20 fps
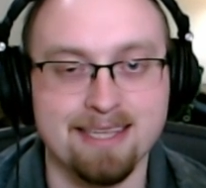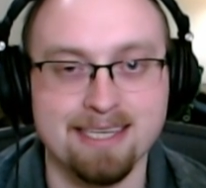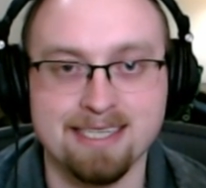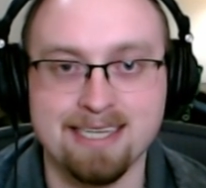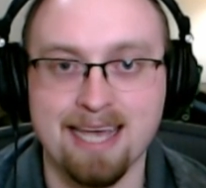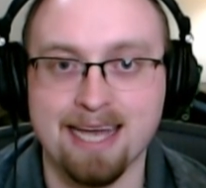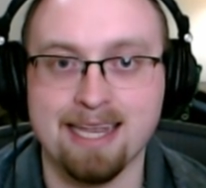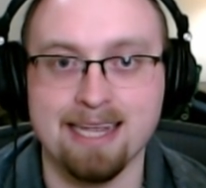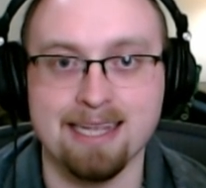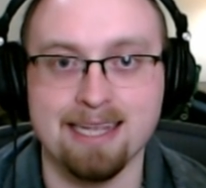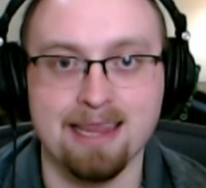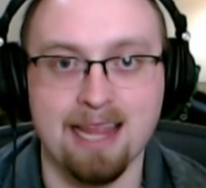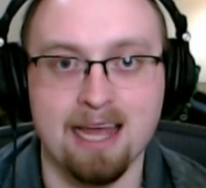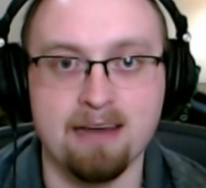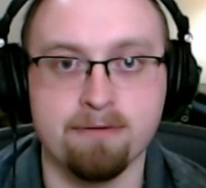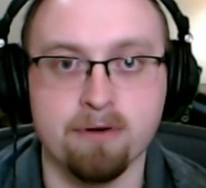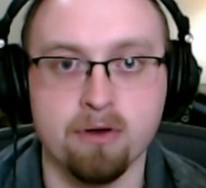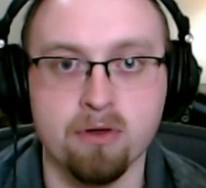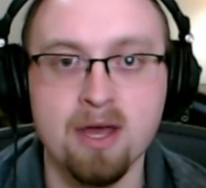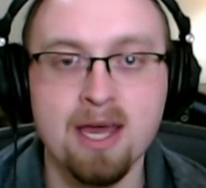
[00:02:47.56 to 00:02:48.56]
second
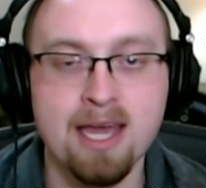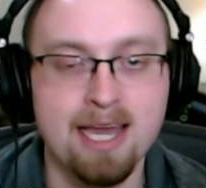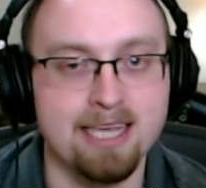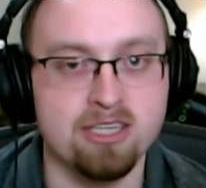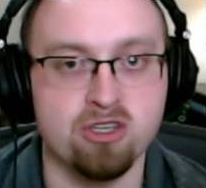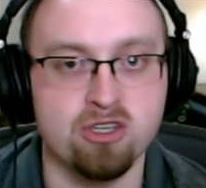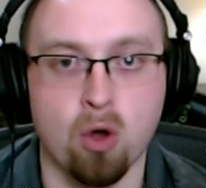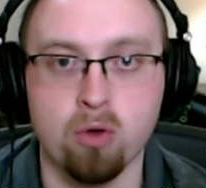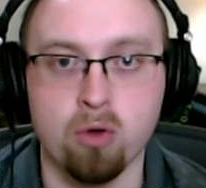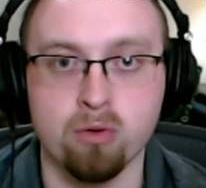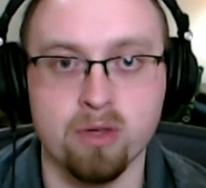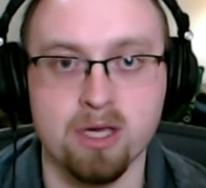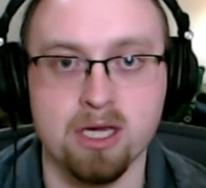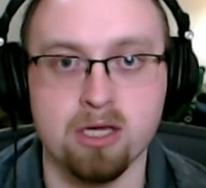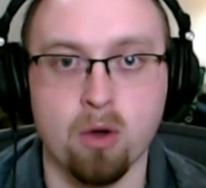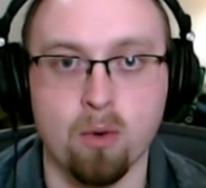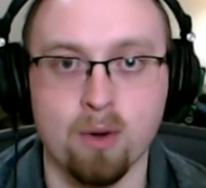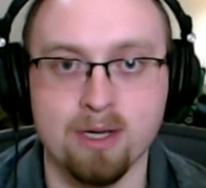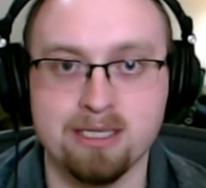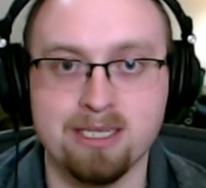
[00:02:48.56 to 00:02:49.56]
level is only
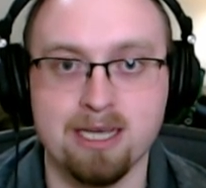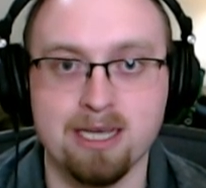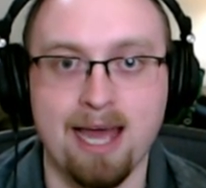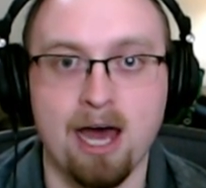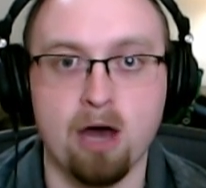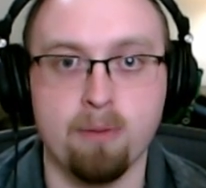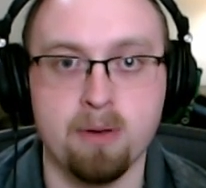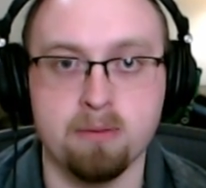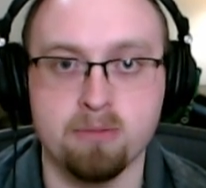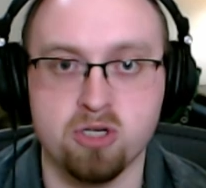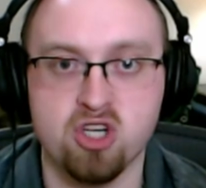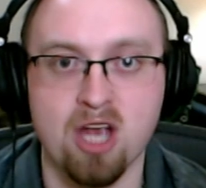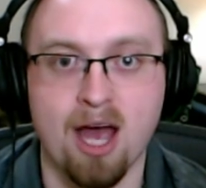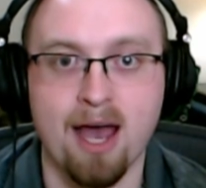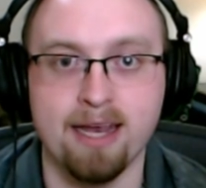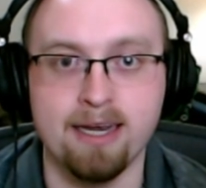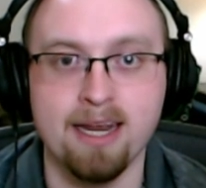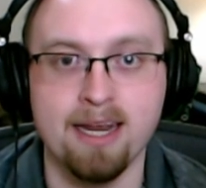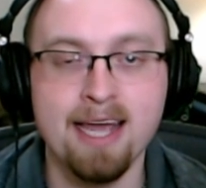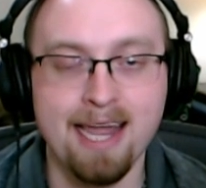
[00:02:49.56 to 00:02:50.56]
going to help him
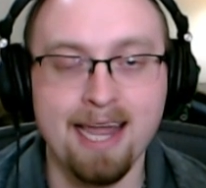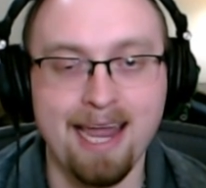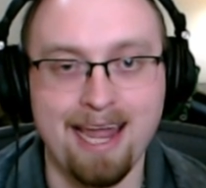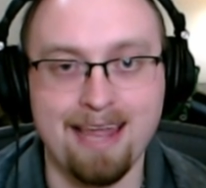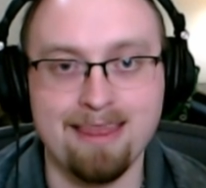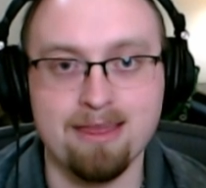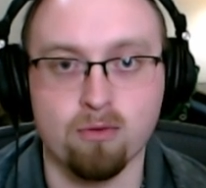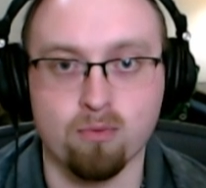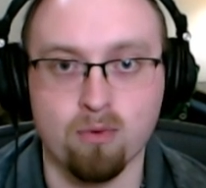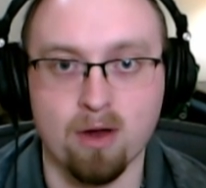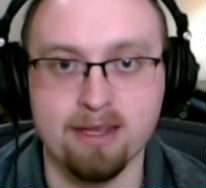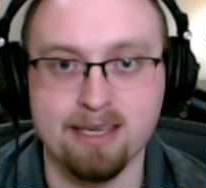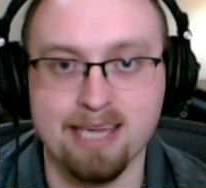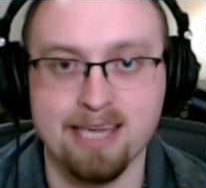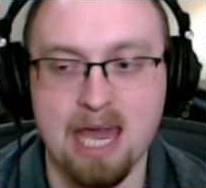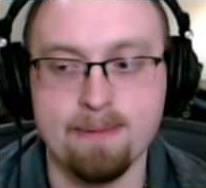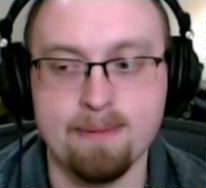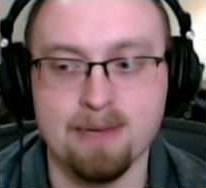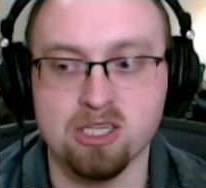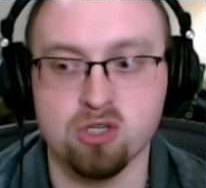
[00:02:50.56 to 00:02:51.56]
shine in the run
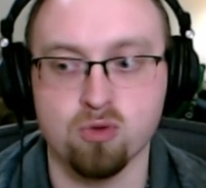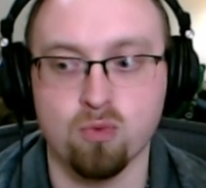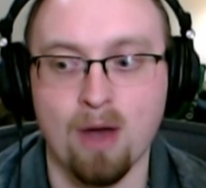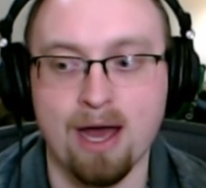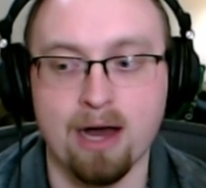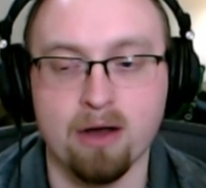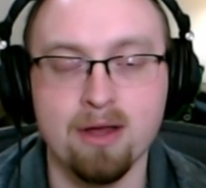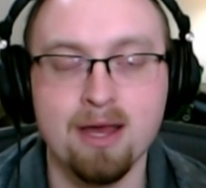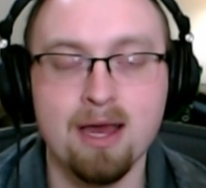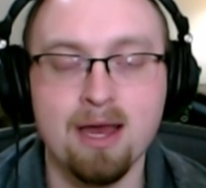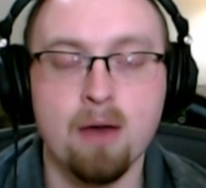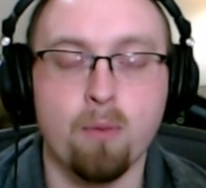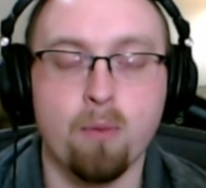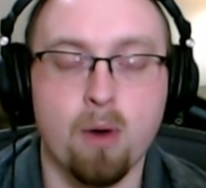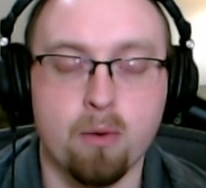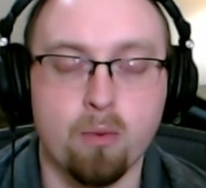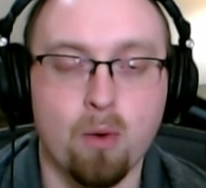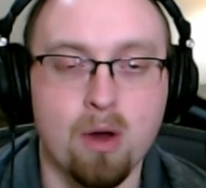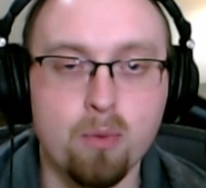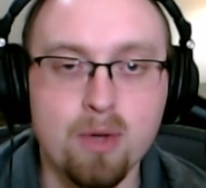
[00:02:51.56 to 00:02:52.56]
game as well.
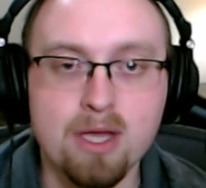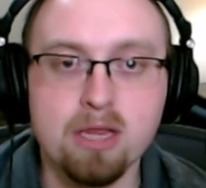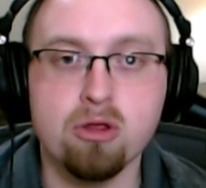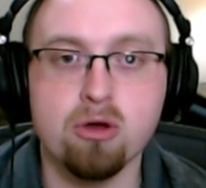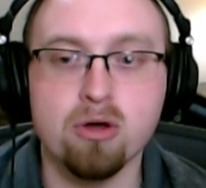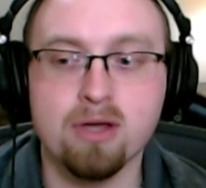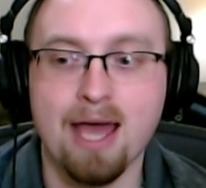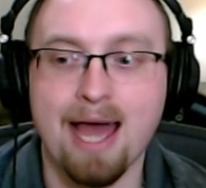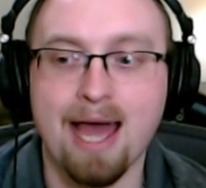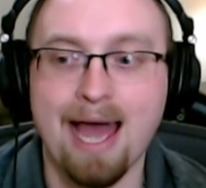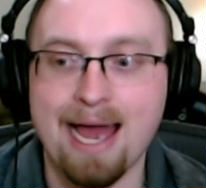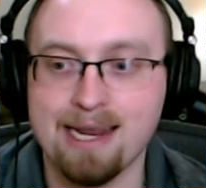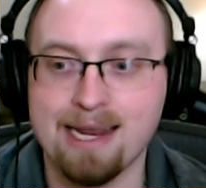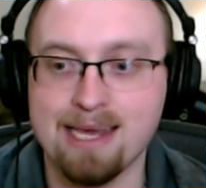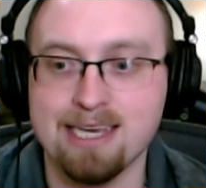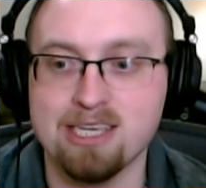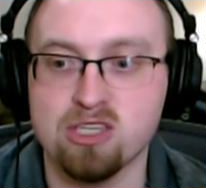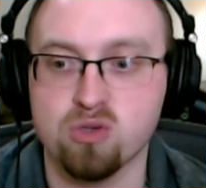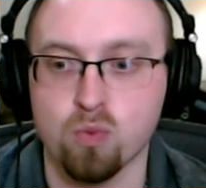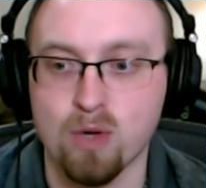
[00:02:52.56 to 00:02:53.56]
But when we look at
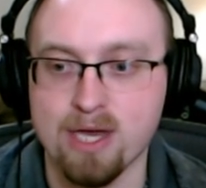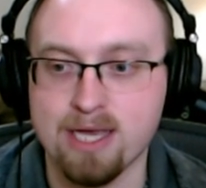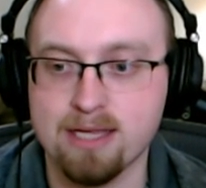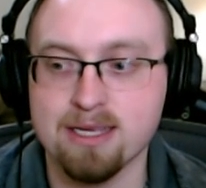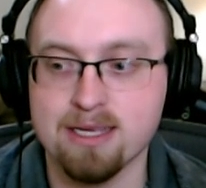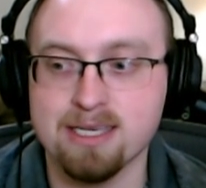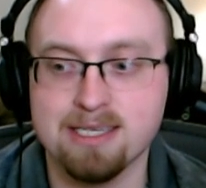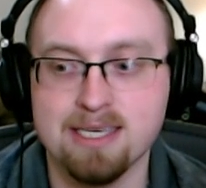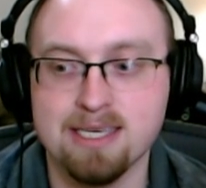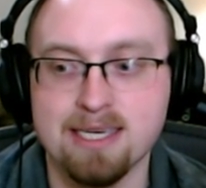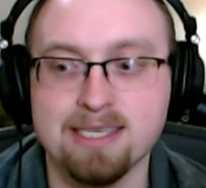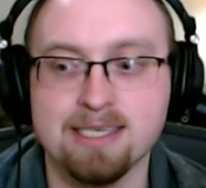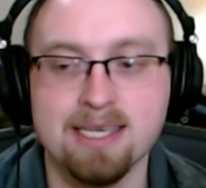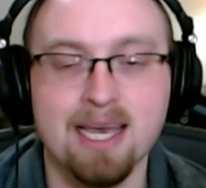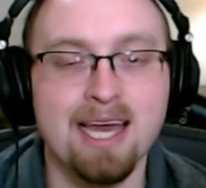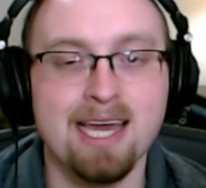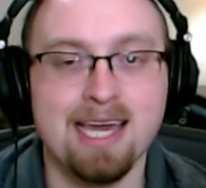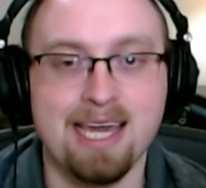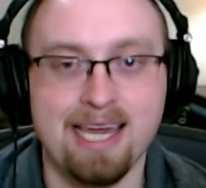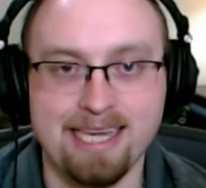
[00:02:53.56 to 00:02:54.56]
his weaknesses,
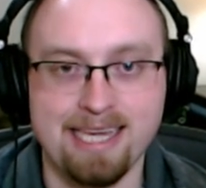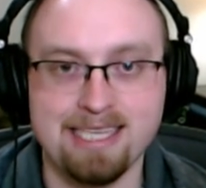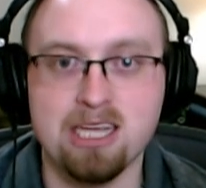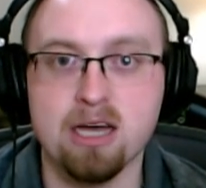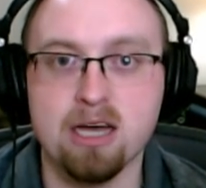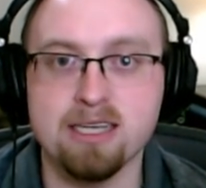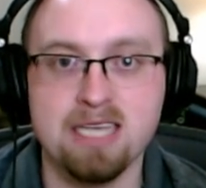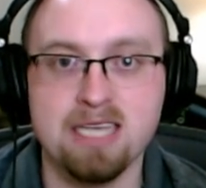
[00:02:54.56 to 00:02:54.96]
he does